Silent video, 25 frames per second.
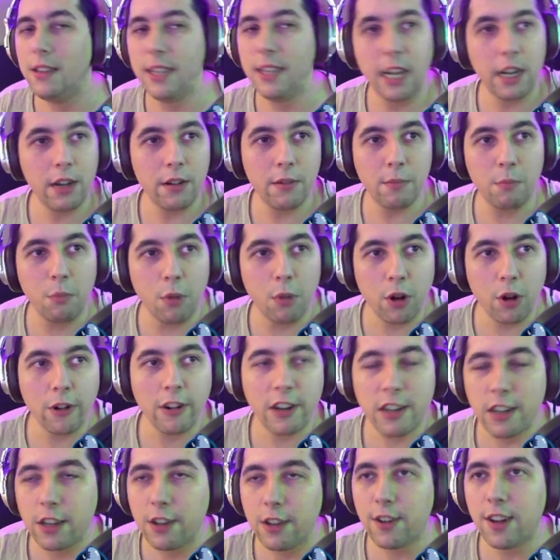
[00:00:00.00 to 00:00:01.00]
deal more
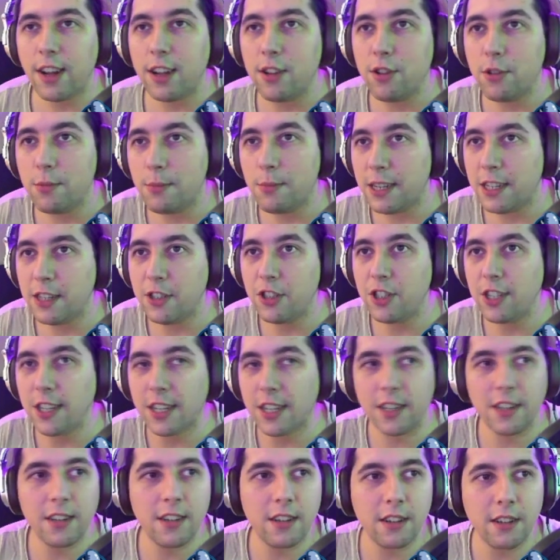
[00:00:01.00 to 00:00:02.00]
regular damage
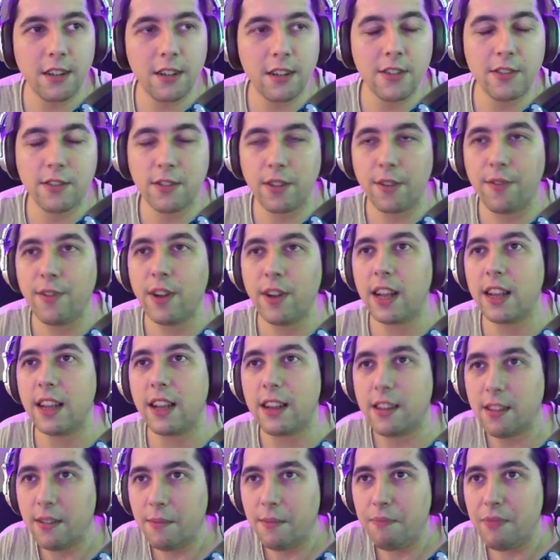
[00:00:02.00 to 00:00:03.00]
and stuff like
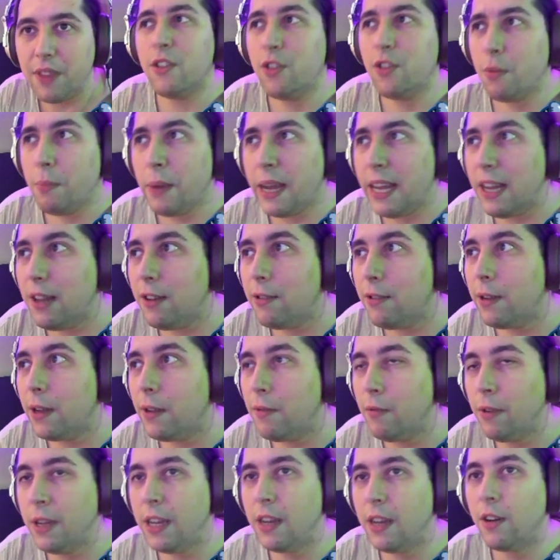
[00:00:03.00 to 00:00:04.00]
that. So by the
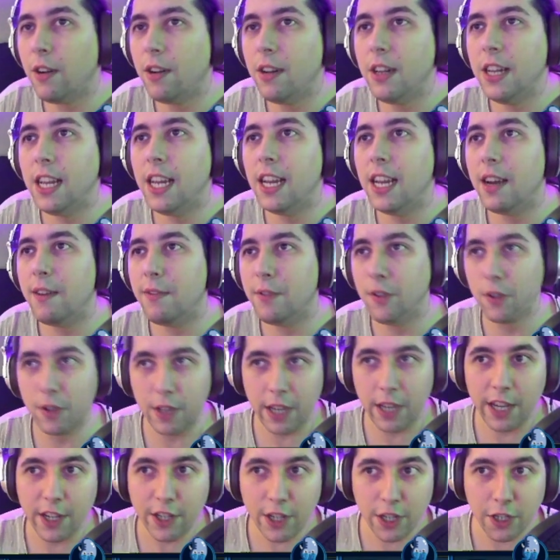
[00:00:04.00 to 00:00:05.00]
way, we only have the
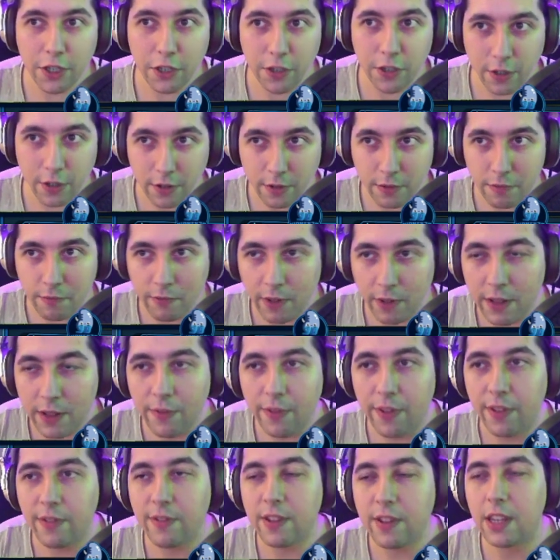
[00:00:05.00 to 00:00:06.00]
kick charger on
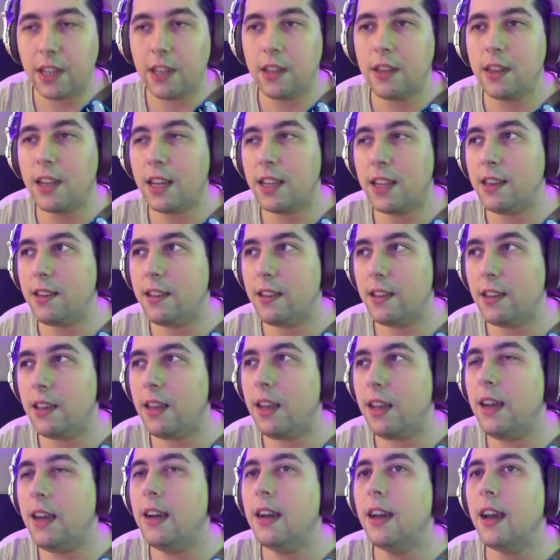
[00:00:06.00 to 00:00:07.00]
150
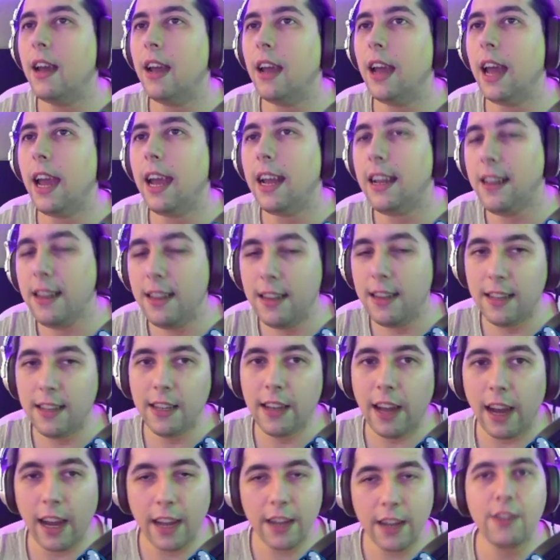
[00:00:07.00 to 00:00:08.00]
90 and
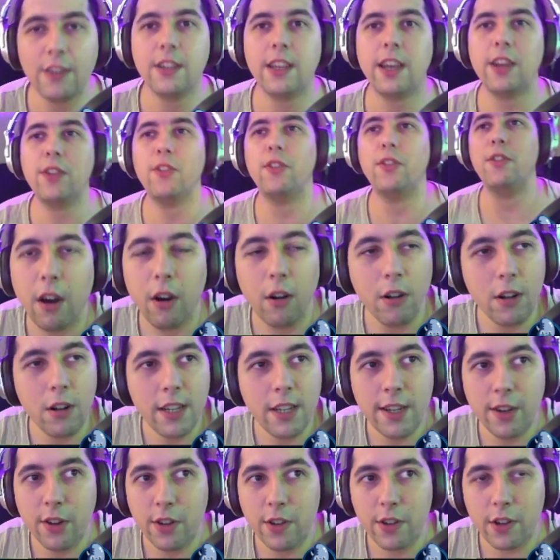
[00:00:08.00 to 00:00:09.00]
the ion cannon. All
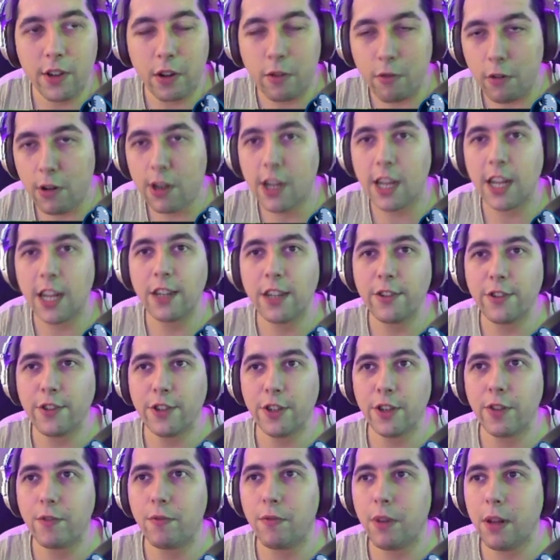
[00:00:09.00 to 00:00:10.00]
the other rocket
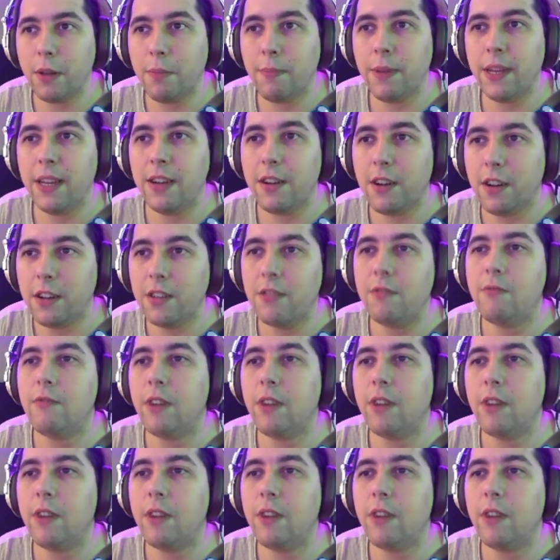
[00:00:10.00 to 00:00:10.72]
launchers will be on